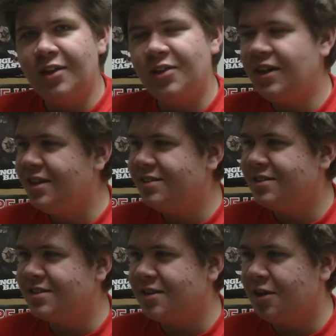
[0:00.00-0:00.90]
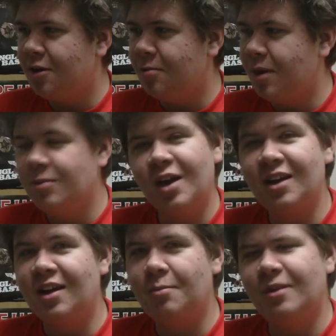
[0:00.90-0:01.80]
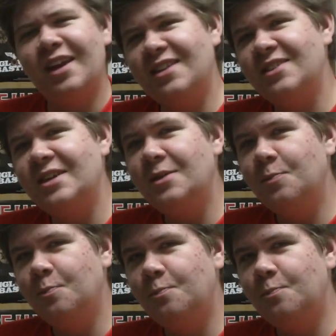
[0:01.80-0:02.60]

the thing is, is um, I'm kind of I'm lazy,